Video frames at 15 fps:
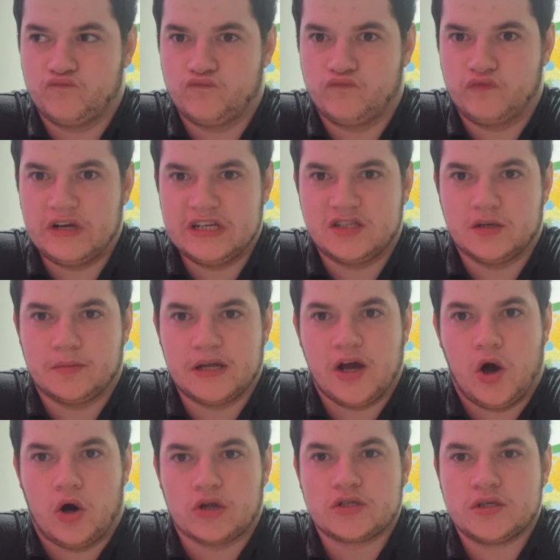reasonably
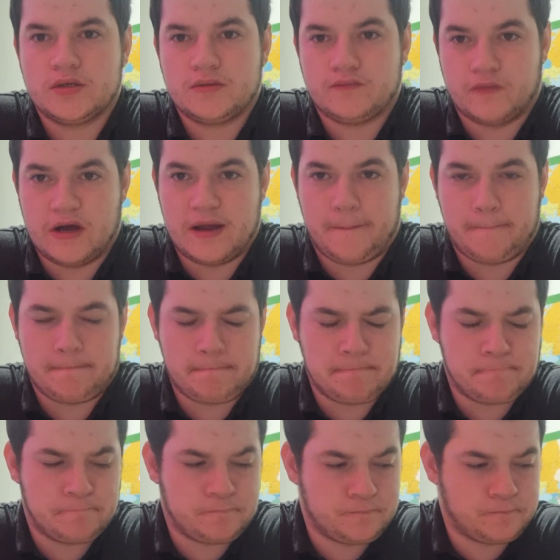hot, right?
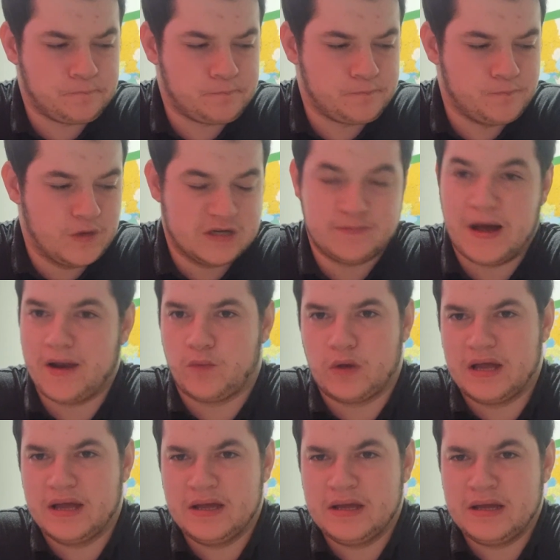Which, by the
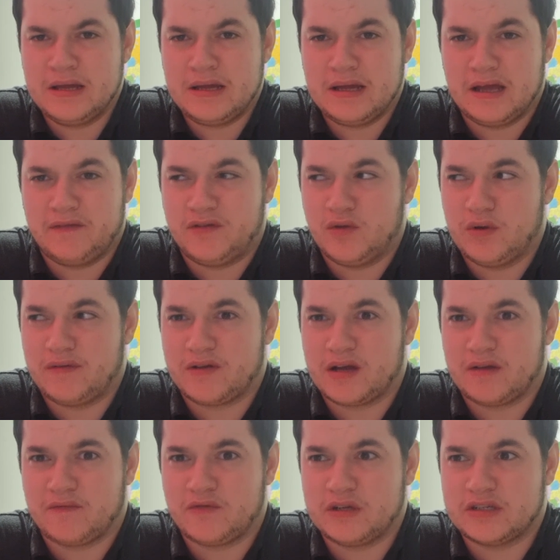way, if you ever
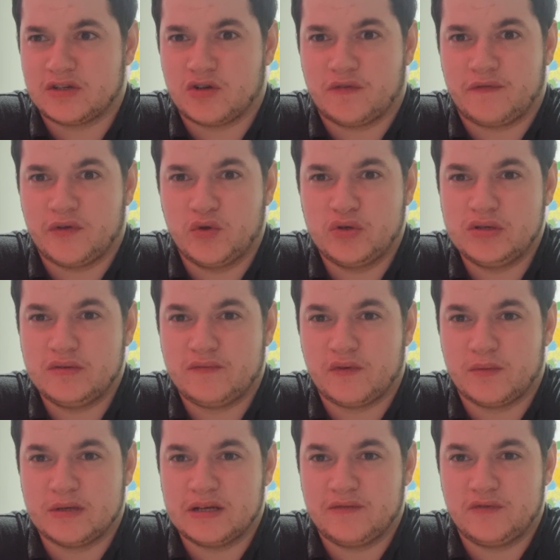get freezing cold food
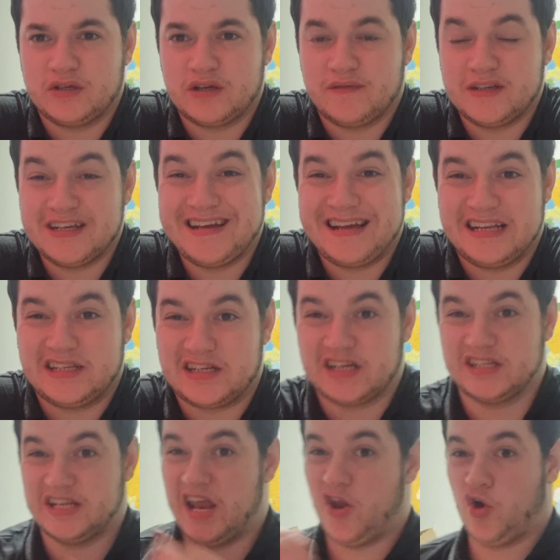from a delivery service, it's
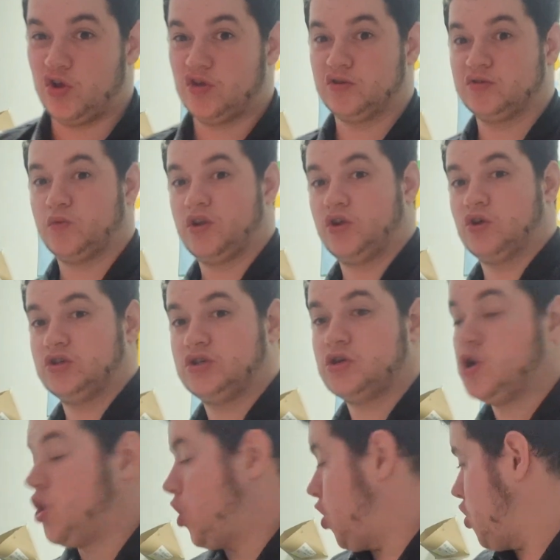because they're not using one of those,
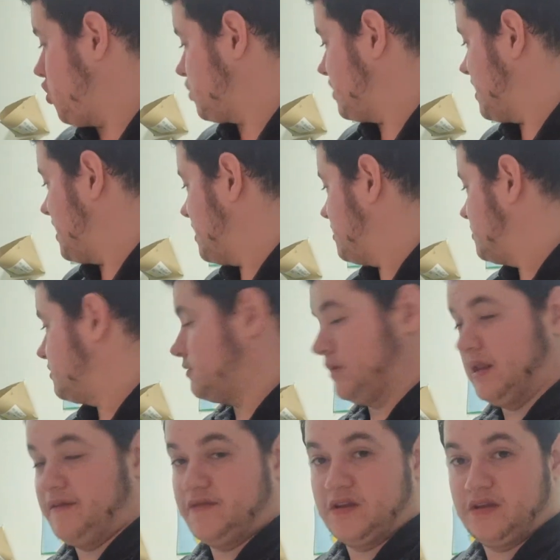or they're
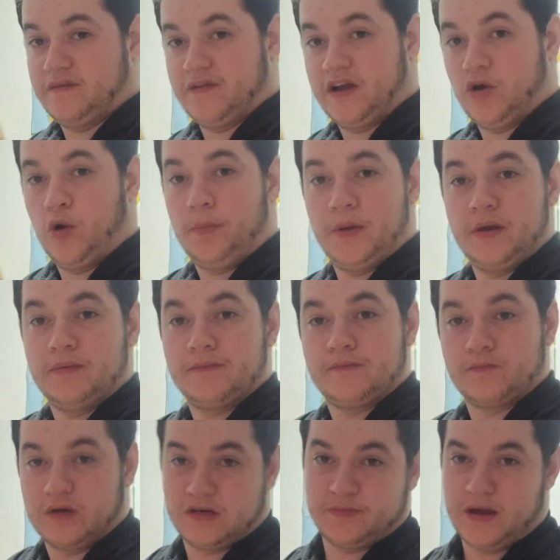leaving the thing open,
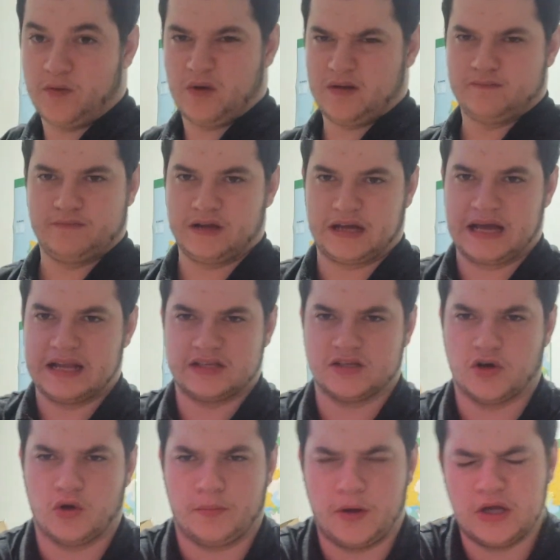which, by the way, negates
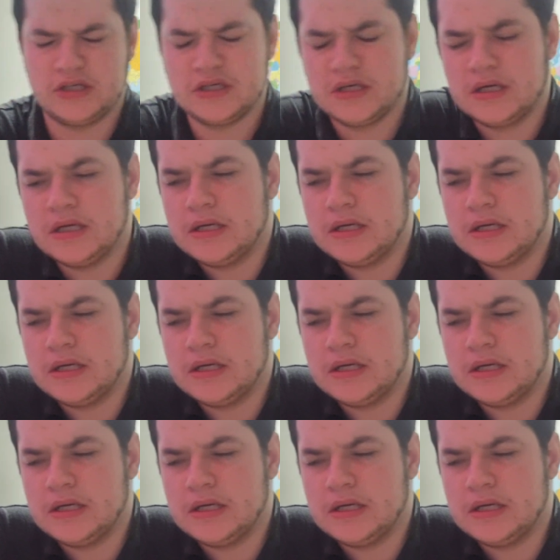the whole point.